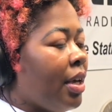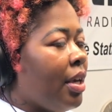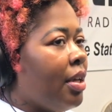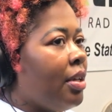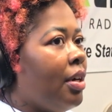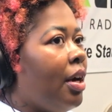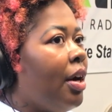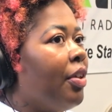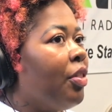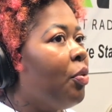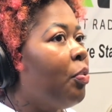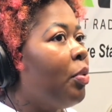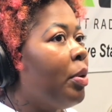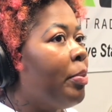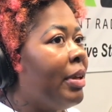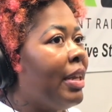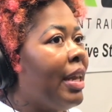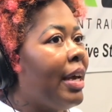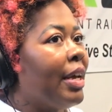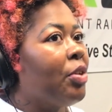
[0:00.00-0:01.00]
and the other
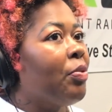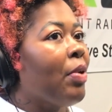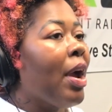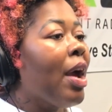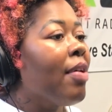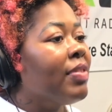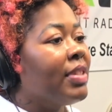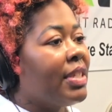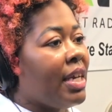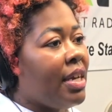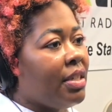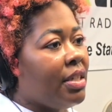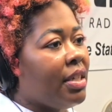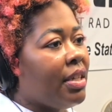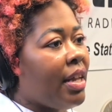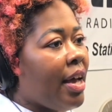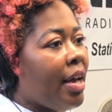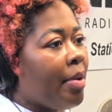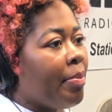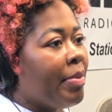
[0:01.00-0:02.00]
women like gravitate
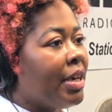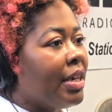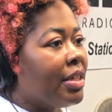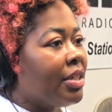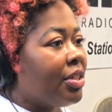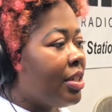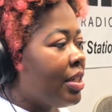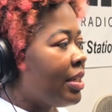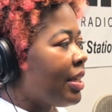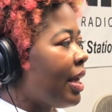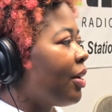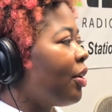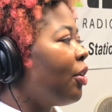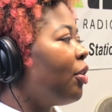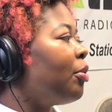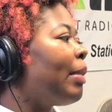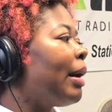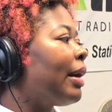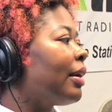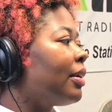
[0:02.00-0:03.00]
to that because it's just like,
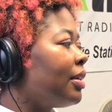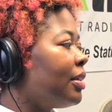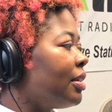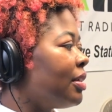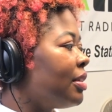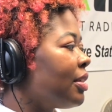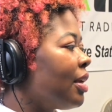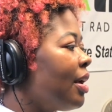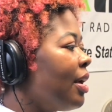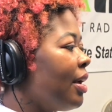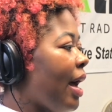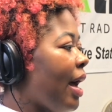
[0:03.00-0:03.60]
oh my goodness,